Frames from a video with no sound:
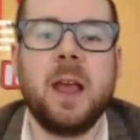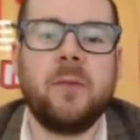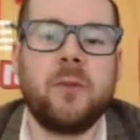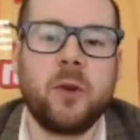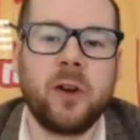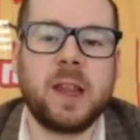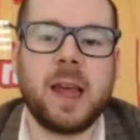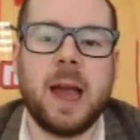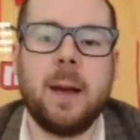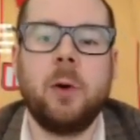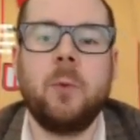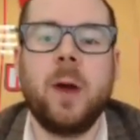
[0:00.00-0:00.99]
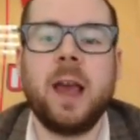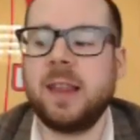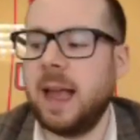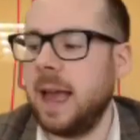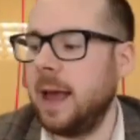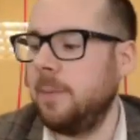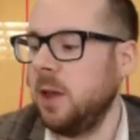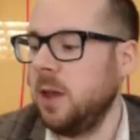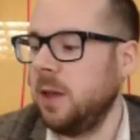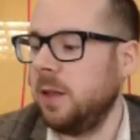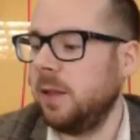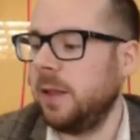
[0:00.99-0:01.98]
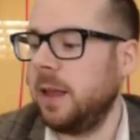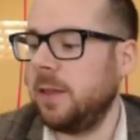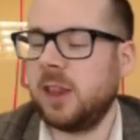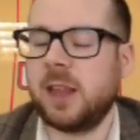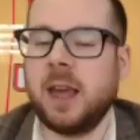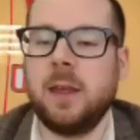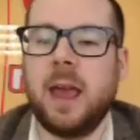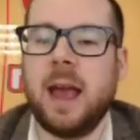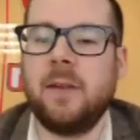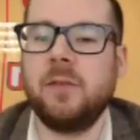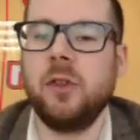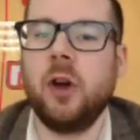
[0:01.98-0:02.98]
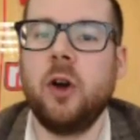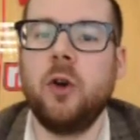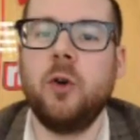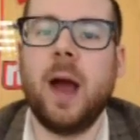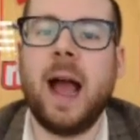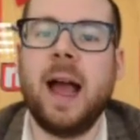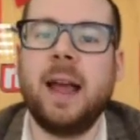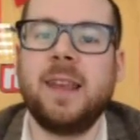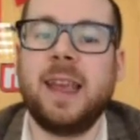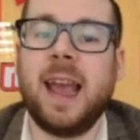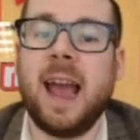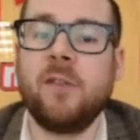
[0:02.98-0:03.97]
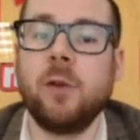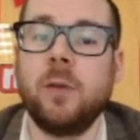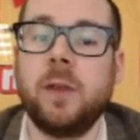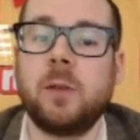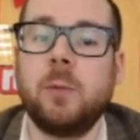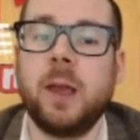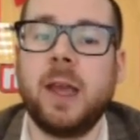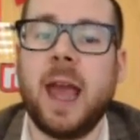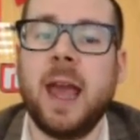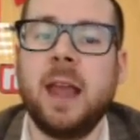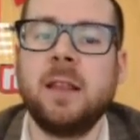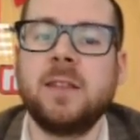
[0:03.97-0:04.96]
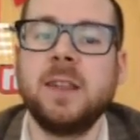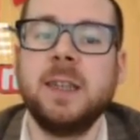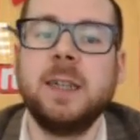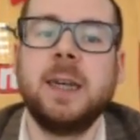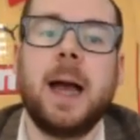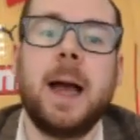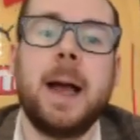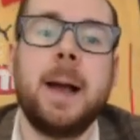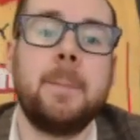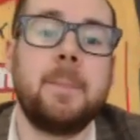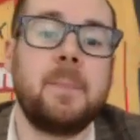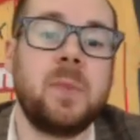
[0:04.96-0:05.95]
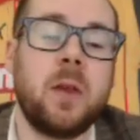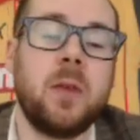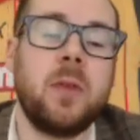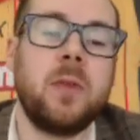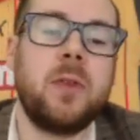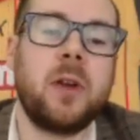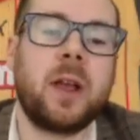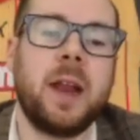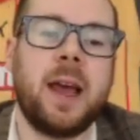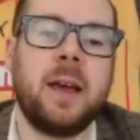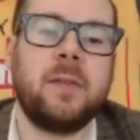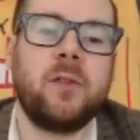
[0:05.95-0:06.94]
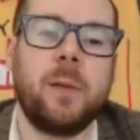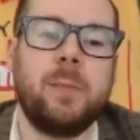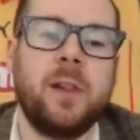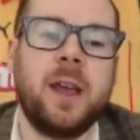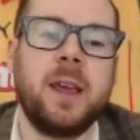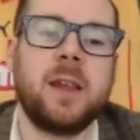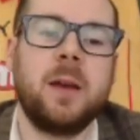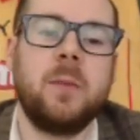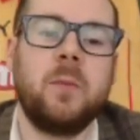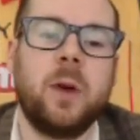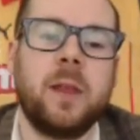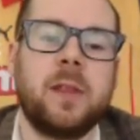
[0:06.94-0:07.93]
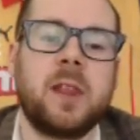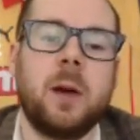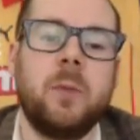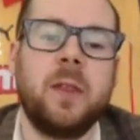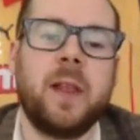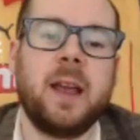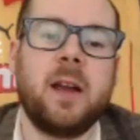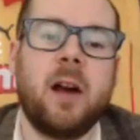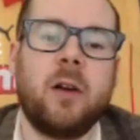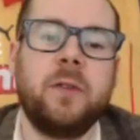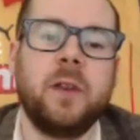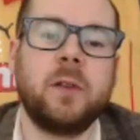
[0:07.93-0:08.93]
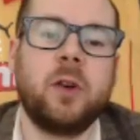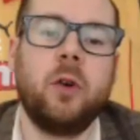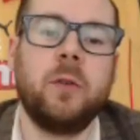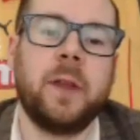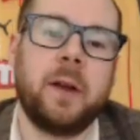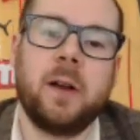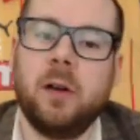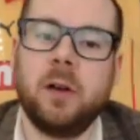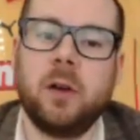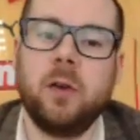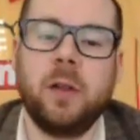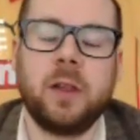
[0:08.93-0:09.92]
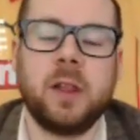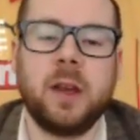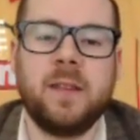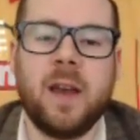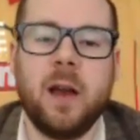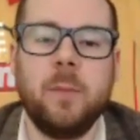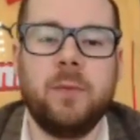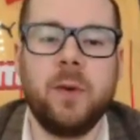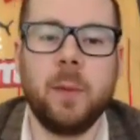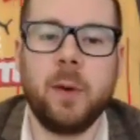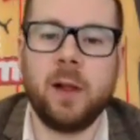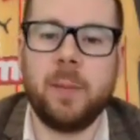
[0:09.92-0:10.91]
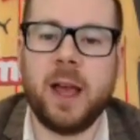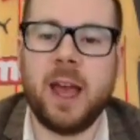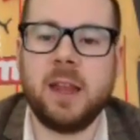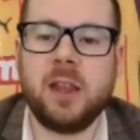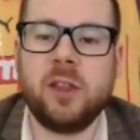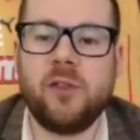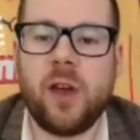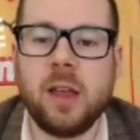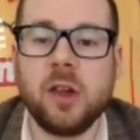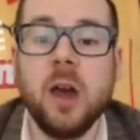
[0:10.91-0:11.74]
for example, West Ham, let's say they have no Andy Carroll this weekend, they're going to have to replace him with someone like Carlton Cole. Now, Carlton Cole isn't a terrible footballer by any stretch,